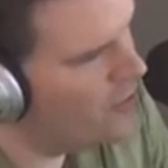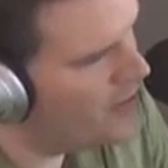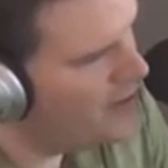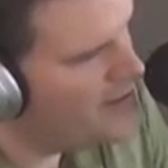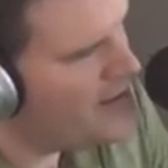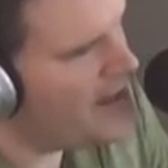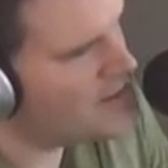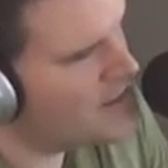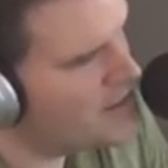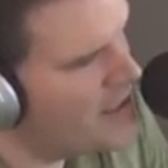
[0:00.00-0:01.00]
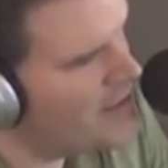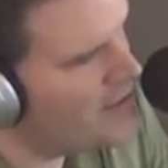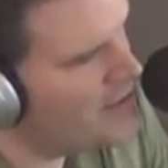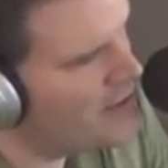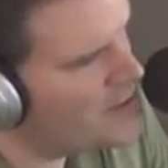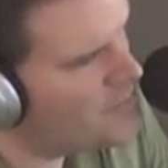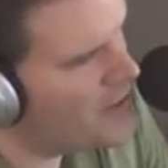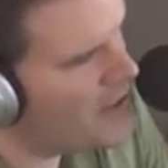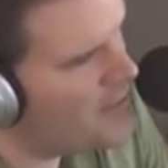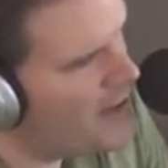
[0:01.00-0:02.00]
who has a stutter, and he's
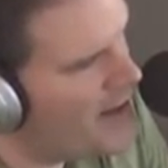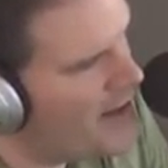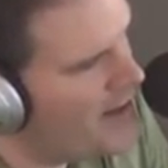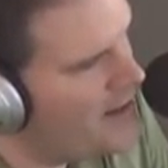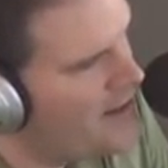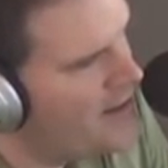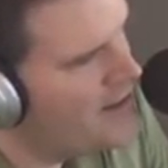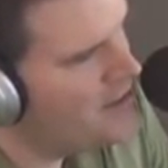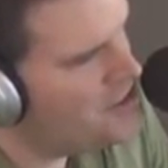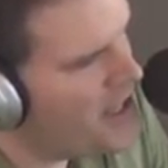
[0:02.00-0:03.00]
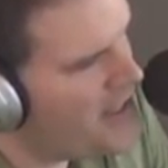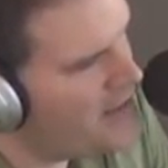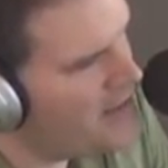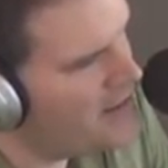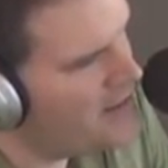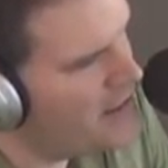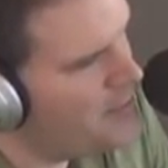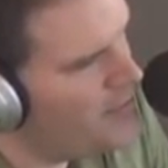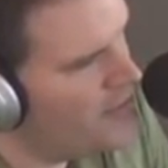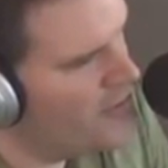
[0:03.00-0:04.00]
played by Jaeden
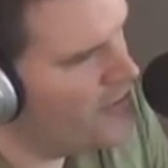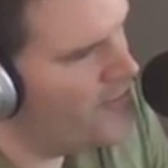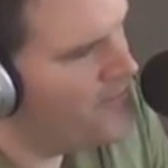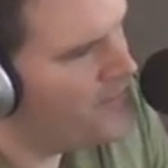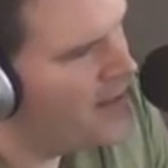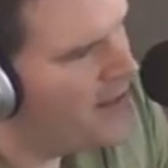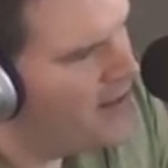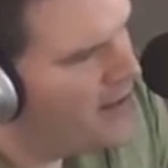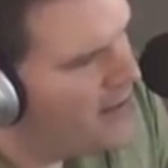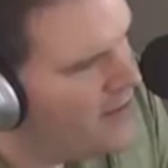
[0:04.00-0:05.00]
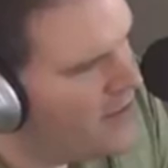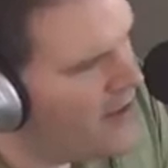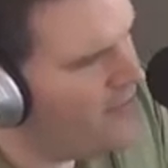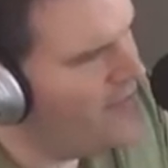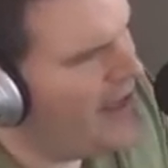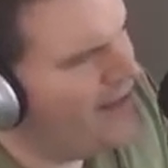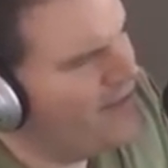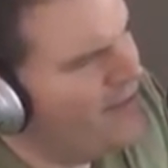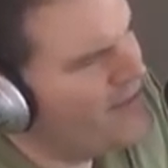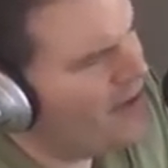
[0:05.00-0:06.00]
Lieberher. The,
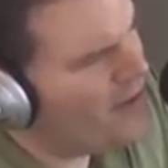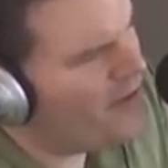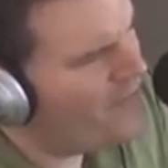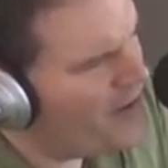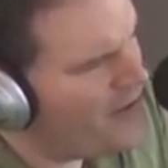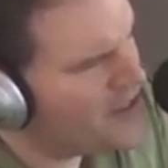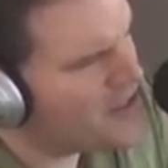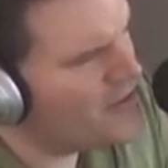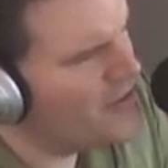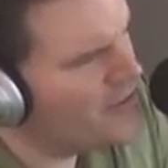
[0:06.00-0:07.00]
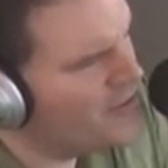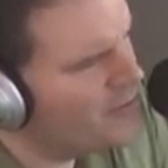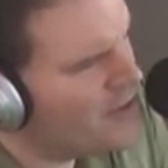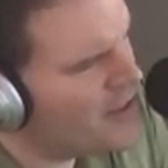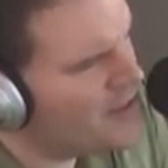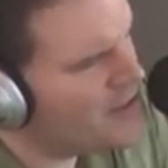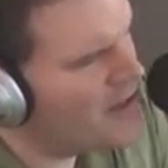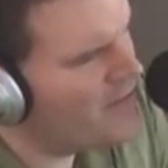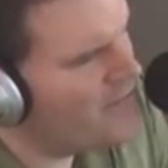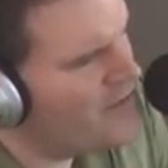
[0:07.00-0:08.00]
and there are various other
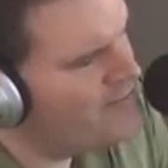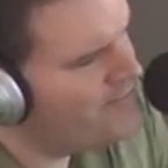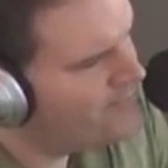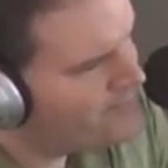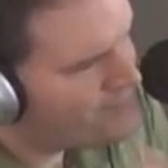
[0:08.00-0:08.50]
kids of